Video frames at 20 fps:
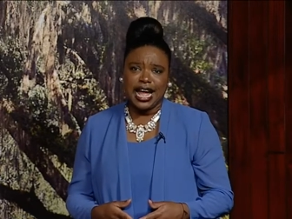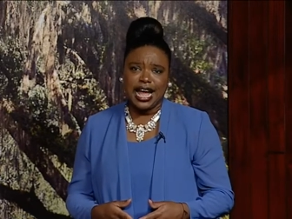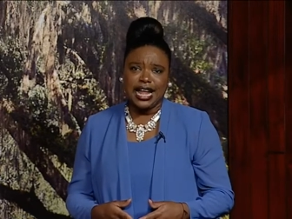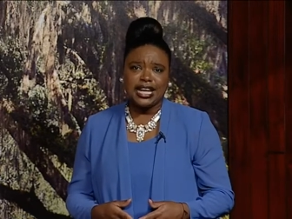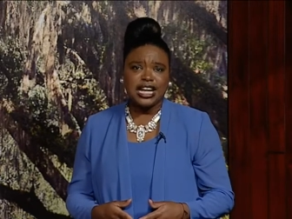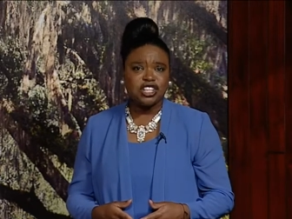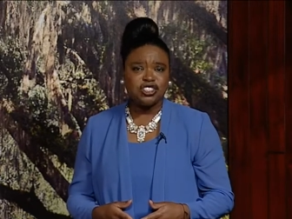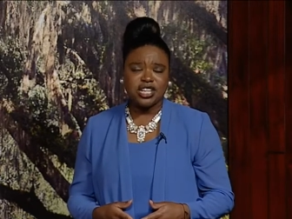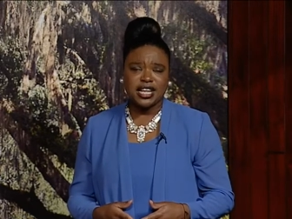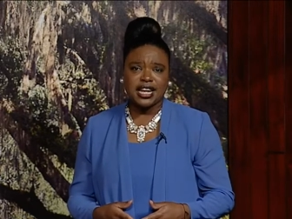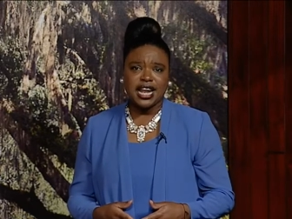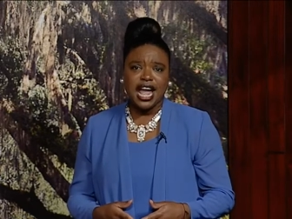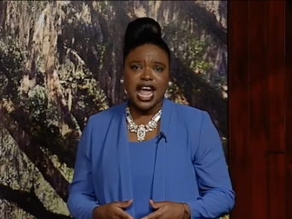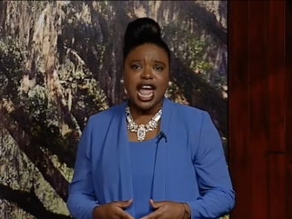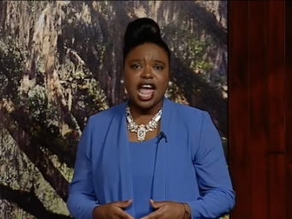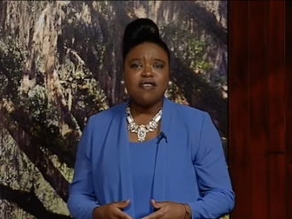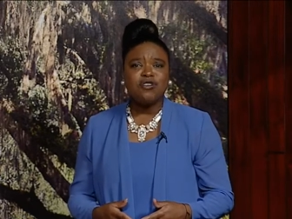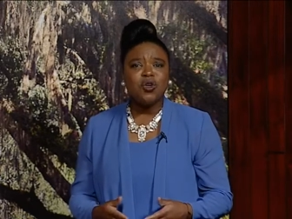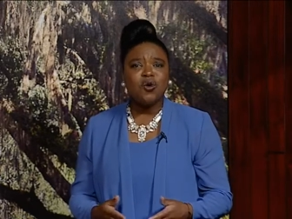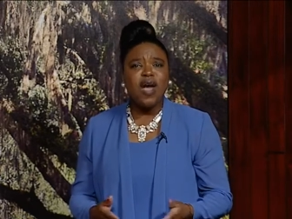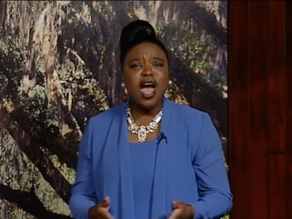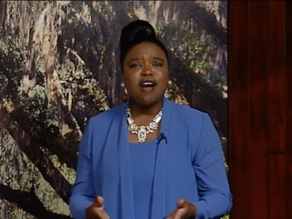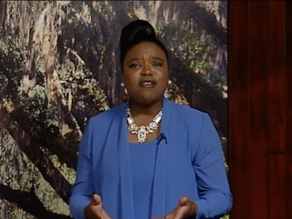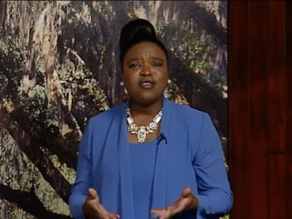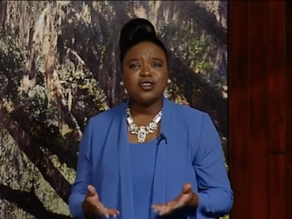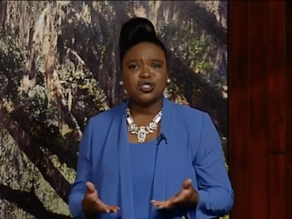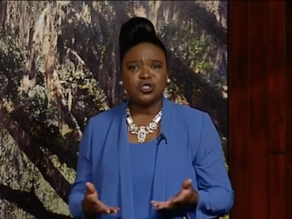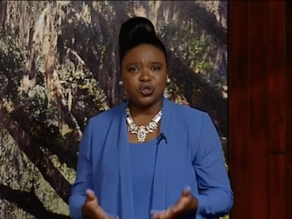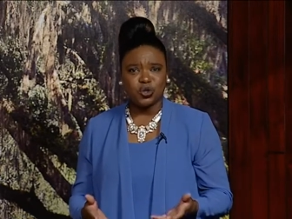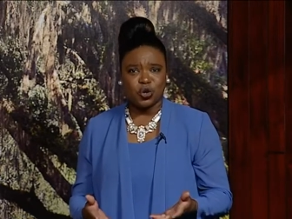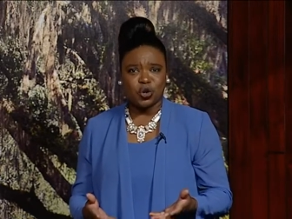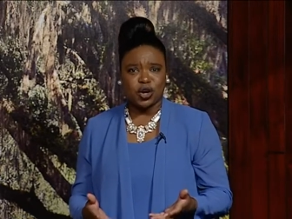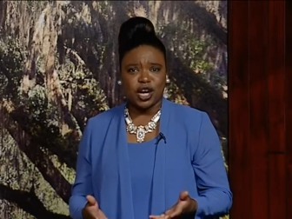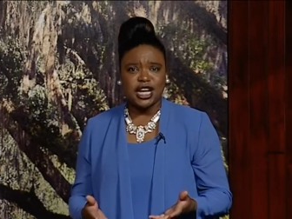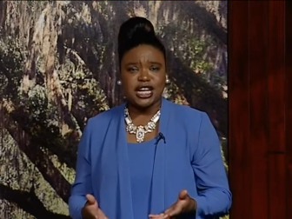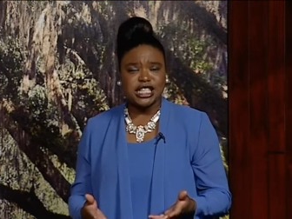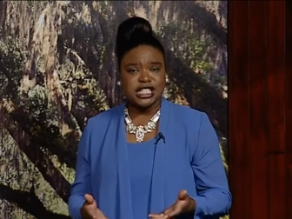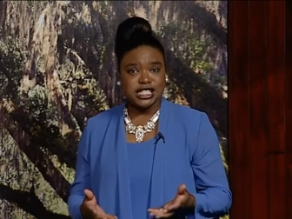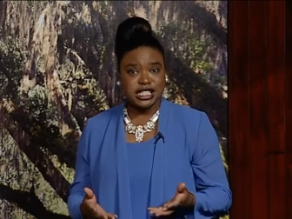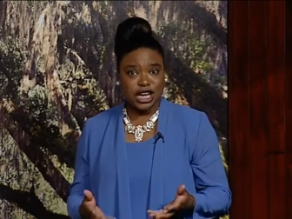Listen, if you have a story
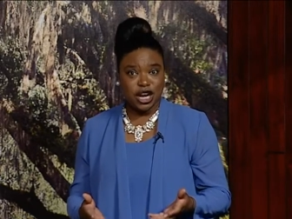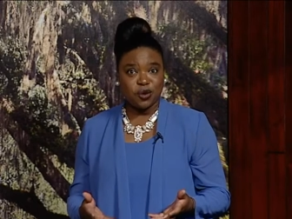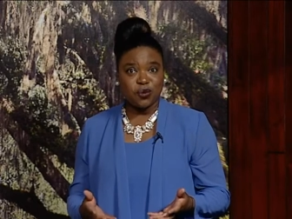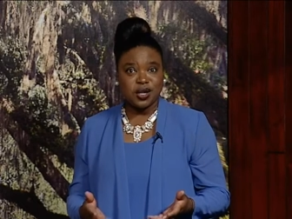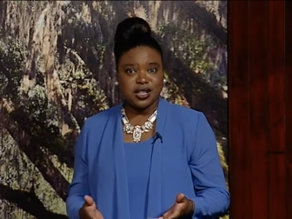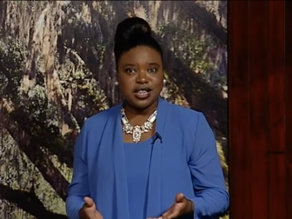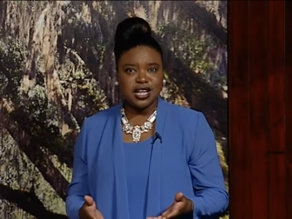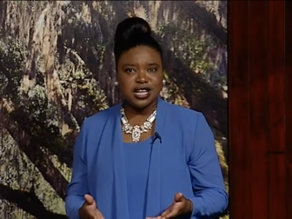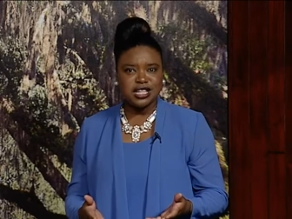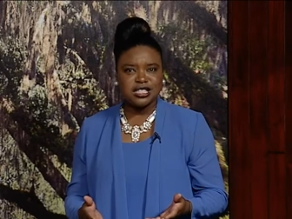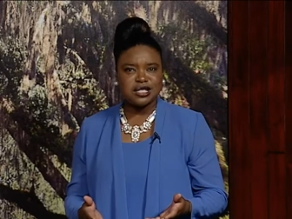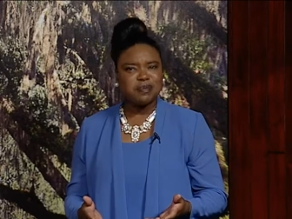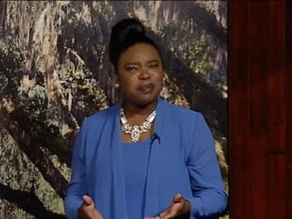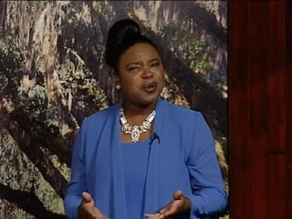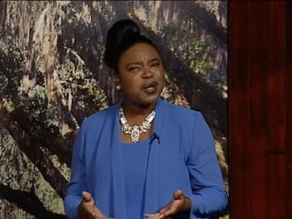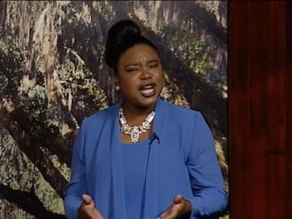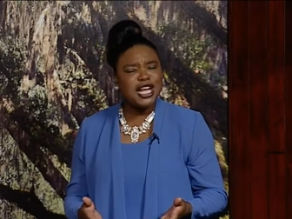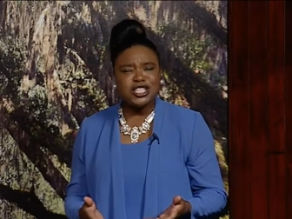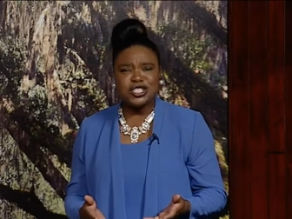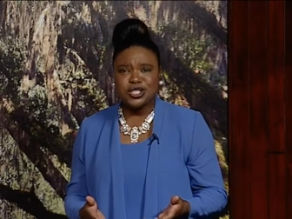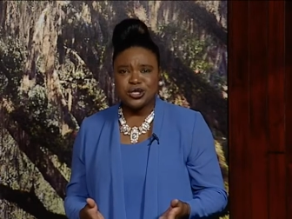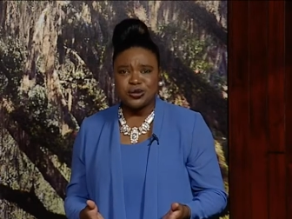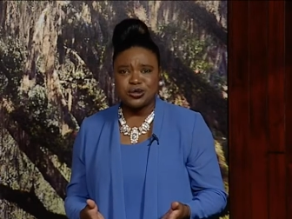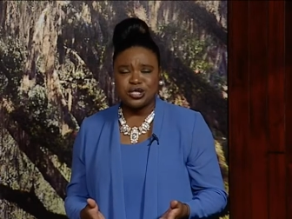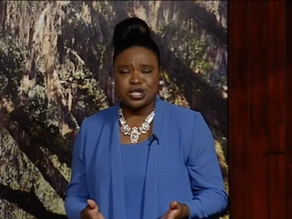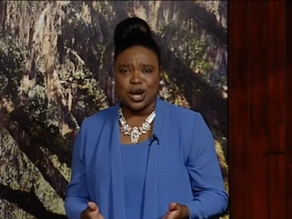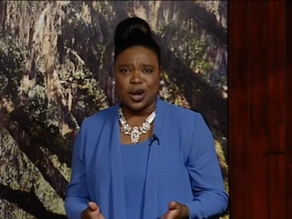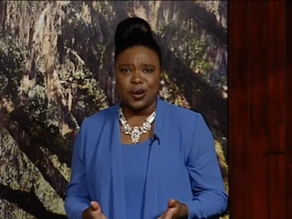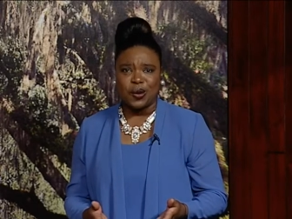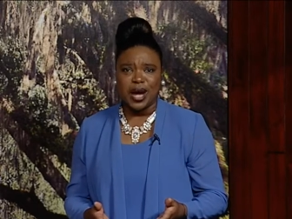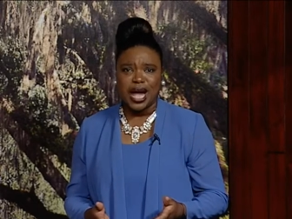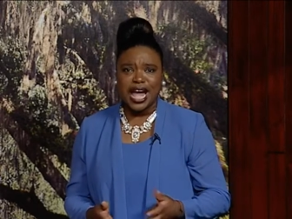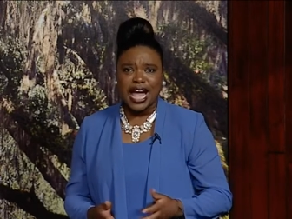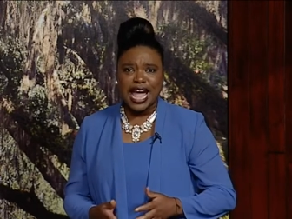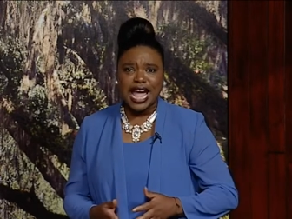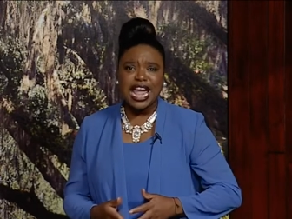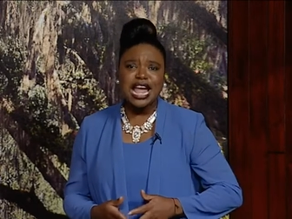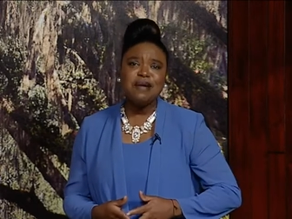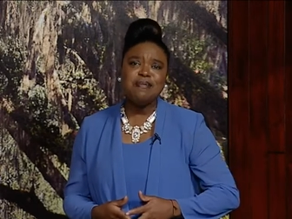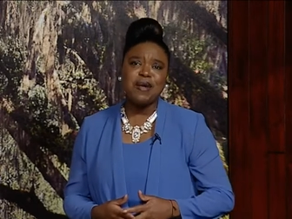to share with us, please do so.
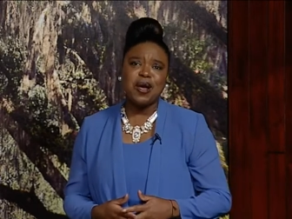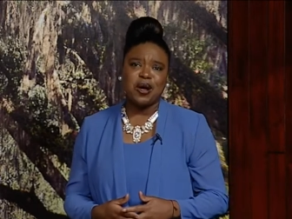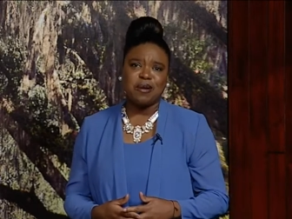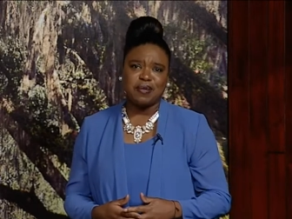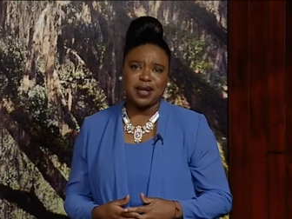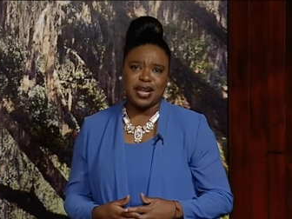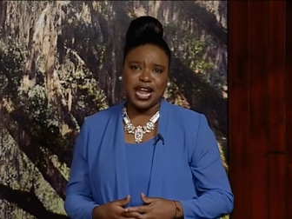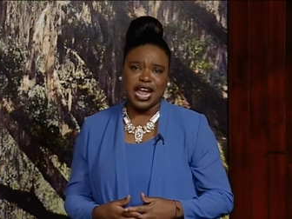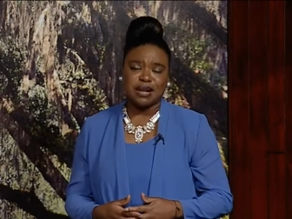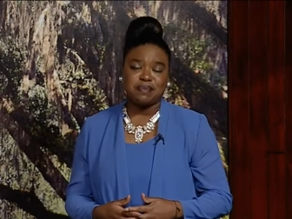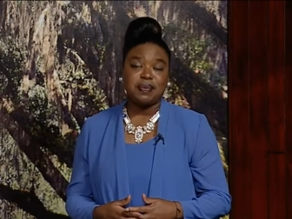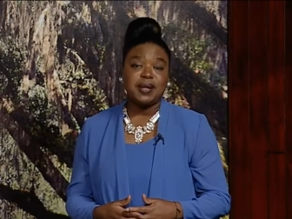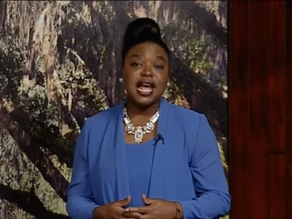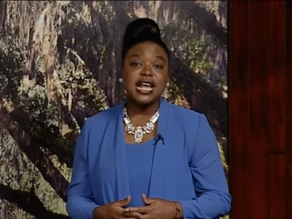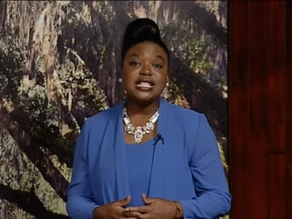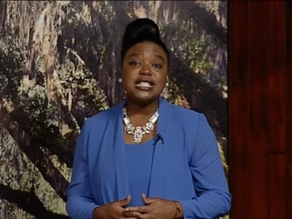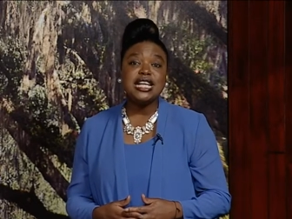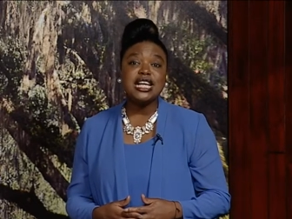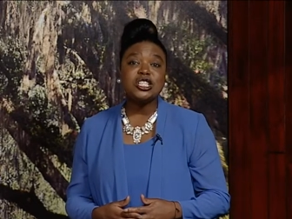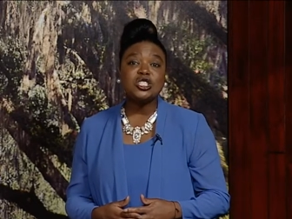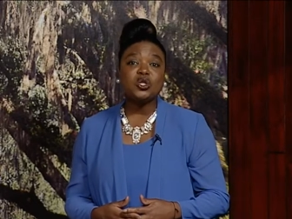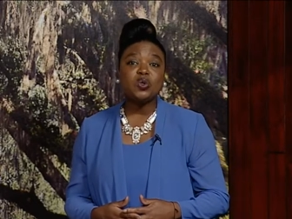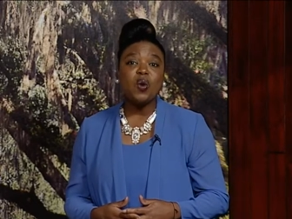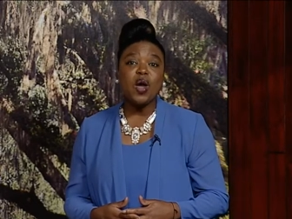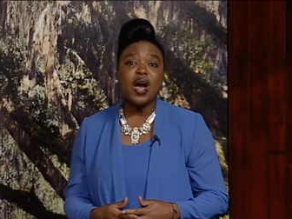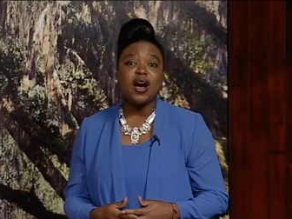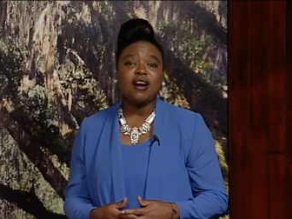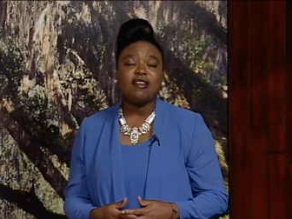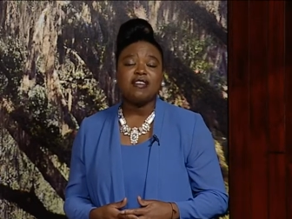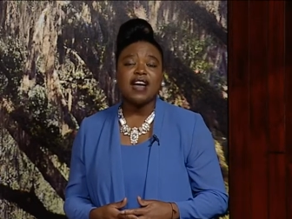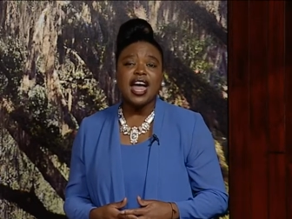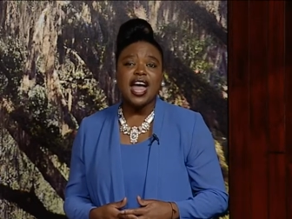Email me at blessings12